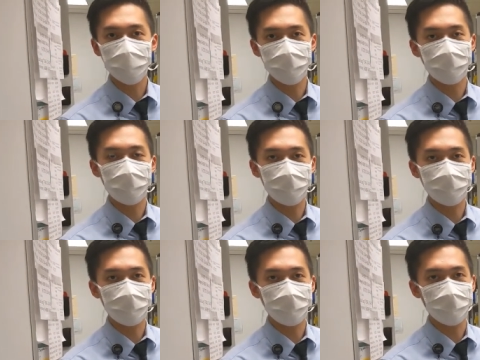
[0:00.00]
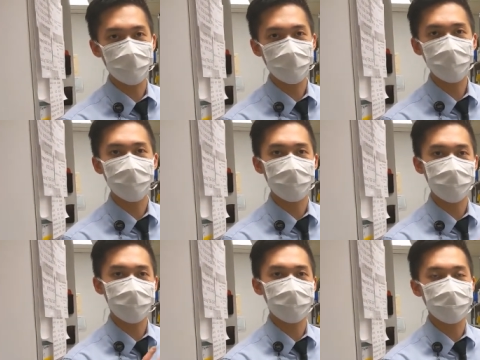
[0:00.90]
to clarify the order to make
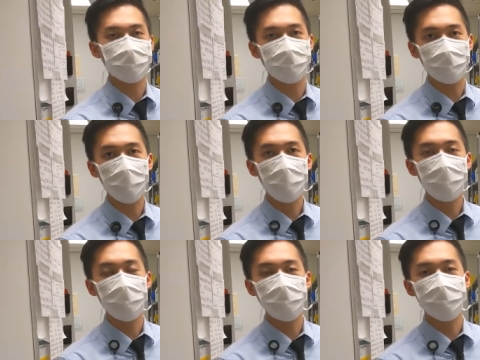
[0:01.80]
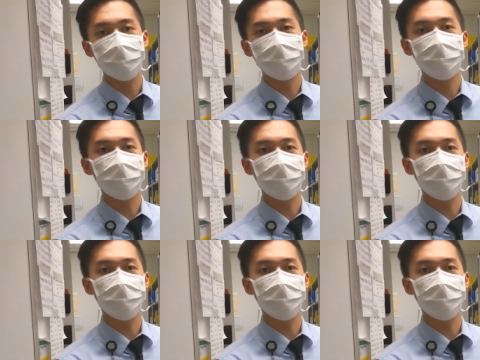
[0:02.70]
sure that the patient receiving